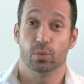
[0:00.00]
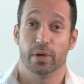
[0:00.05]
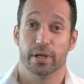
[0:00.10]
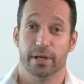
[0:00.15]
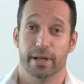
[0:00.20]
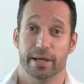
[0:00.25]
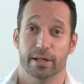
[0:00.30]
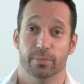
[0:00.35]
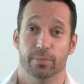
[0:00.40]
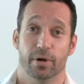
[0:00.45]
wear
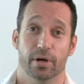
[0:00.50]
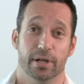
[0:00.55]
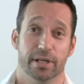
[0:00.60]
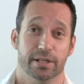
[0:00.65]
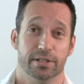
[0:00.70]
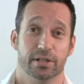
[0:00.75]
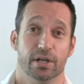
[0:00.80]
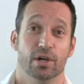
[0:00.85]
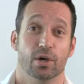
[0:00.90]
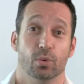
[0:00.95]
nail
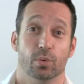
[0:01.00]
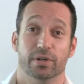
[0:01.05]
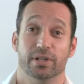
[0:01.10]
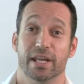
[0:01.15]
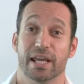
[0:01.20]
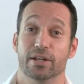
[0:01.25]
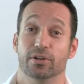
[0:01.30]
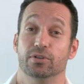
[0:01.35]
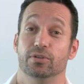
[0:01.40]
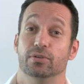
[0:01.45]
polish. We
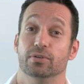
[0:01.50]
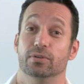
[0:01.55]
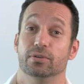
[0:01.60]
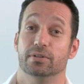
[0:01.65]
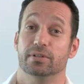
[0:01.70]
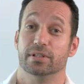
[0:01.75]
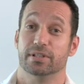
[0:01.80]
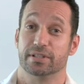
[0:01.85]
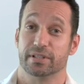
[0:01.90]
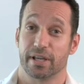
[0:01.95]
tend to
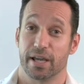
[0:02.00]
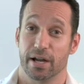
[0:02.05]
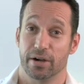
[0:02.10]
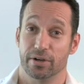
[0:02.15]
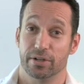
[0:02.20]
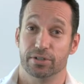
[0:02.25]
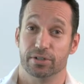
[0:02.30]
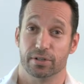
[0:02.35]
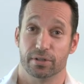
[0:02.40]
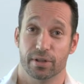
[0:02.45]

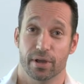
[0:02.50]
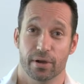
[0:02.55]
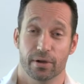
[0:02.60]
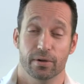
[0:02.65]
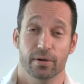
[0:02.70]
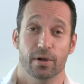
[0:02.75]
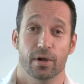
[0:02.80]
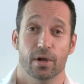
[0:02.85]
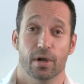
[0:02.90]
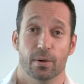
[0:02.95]
discourage it though,
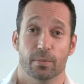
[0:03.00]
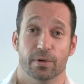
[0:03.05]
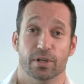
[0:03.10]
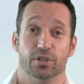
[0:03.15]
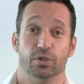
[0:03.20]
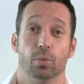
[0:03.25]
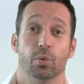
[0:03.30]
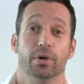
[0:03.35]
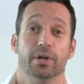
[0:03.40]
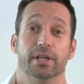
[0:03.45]

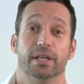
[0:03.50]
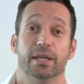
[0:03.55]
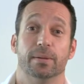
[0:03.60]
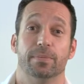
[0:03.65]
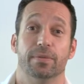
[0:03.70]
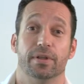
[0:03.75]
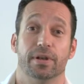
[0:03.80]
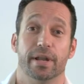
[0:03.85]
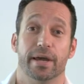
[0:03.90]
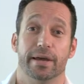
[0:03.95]
because you want to
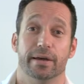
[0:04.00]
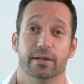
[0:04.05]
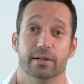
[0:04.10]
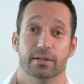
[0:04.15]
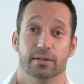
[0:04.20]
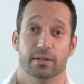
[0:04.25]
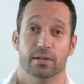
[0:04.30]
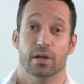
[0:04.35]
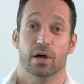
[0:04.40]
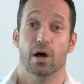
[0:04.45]
keep the
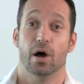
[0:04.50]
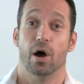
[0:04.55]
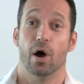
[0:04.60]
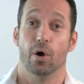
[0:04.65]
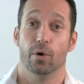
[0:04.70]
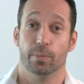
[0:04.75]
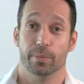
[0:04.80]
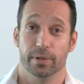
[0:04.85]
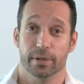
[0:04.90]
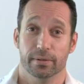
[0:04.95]
nail
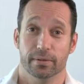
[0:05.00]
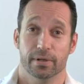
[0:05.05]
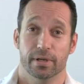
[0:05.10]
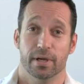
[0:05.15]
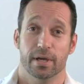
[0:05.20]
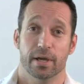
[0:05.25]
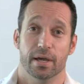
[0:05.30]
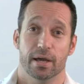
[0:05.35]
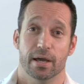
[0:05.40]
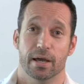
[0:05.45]
open.
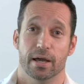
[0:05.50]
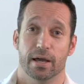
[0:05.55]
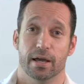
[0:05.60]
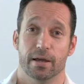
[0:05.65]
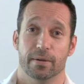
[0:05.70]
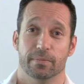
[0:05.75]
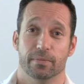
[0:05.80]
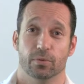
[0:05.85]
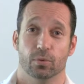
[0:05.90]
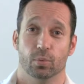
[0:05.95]

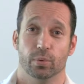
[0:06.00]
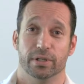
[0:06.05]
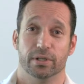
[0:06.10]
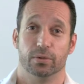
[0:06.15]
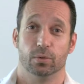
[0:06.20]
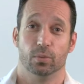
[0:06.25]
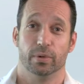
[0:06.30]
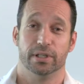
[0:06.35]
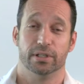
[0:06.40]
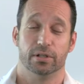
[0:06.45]

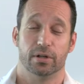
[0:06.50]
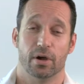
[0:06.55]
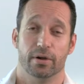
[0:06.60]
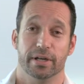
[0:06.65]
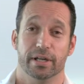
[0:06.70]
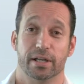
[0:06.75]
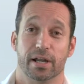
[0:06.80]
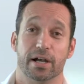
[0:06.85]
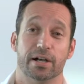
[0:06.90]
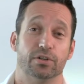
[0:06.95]
We
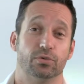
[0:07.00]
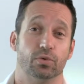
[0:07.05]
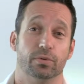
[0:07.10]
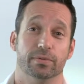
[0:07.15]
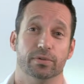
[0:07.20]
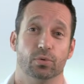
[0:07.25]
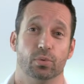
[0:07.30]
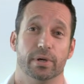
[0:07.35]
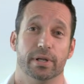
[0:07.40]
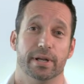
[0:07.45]
don't encourage
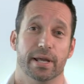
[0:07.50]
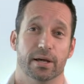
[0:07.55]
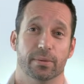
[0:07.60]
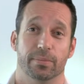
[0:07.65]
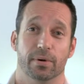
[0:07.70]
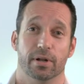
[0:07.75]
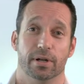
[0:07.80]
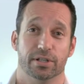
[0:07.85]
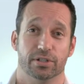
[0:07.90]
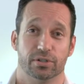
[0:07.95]
women to wear nail
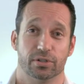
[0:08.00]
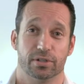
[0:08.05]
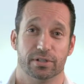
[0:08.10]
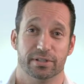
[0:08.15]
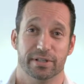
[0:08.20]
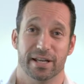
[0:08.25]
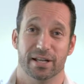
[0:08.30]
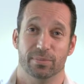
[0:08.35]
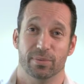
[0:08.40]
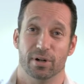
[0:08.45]
polish
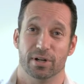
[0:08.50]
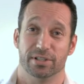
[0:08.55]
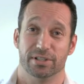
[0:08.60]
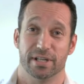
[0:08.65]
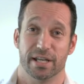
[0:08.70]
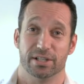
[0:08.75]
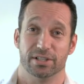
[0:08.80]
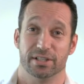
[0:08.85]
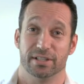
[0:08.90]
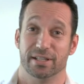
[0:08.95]
because nail
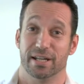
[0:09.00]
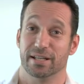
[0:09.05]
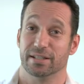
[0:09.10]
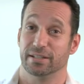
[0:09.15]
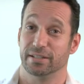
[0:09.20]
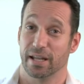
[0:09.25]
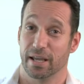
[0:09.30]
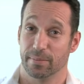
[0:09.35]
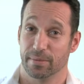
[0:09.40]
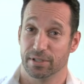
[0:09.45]
polish actually does
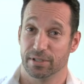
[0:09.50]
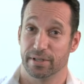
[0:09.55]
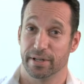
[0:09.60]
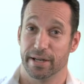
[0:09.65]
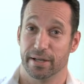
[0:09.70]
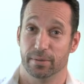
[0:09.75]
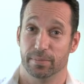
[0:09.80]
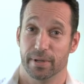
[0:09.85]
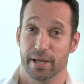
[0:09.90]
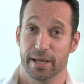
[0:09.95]
damage the
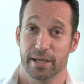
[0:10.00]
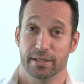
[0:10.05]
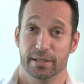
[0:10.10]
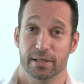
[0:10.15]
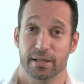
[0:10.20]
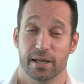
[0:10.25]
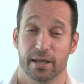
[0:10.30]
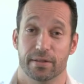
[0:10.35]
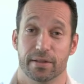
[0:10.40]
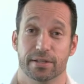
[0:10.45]
nail plate,
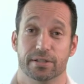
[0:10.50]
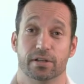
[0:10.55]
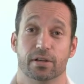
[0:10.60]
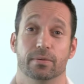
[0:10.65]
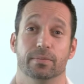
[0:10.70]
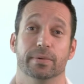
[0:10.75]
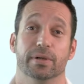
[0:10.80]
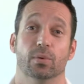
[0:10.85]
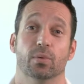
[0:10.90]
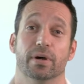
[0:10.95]
and that's
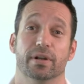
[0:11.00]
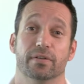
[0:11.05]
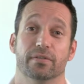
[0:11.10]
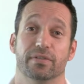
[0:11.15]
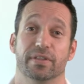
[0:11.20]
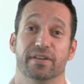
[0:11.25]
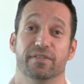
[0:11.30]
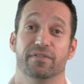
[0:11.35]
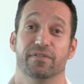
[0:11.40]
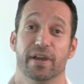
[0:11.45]
going to be one
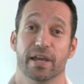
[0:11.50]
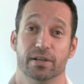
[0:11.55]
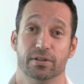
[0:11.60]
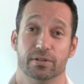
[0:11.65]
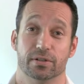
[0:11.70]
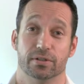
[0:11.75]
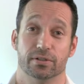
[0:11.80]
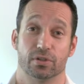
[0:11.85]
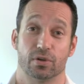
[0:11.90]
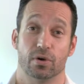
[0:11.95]
of the
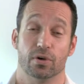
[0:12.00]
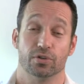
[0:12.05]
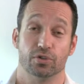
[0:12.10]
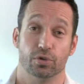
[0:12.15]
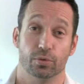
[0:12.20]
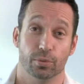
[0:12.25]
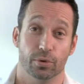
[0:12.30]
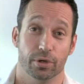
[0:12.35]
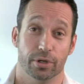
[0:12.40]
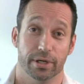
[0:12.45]
factors
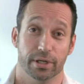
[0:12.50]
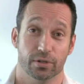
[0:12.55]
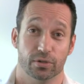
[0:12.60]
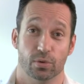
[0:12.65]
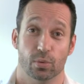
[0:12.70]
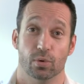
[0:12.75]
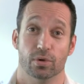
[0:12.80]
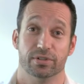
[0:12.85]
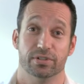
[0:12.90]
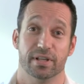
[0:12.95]
contributing
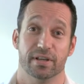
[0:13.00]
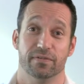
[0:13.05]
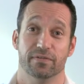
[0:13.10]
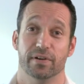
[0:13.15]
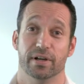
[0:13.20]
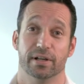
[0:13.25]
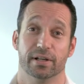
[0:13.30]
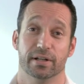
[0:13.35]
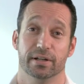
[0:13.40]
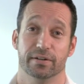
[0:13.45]
towards their
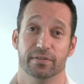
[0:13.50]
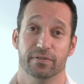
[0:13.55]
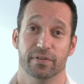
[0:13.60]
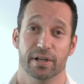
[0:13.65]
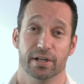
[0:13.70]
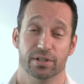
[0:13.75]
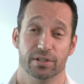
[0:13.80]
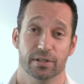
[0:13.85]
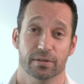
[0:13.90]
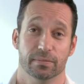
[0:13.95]
fungal
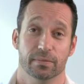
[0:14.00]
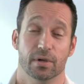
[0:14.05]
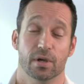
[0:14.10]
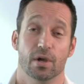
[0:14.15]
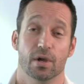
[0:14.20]
infection.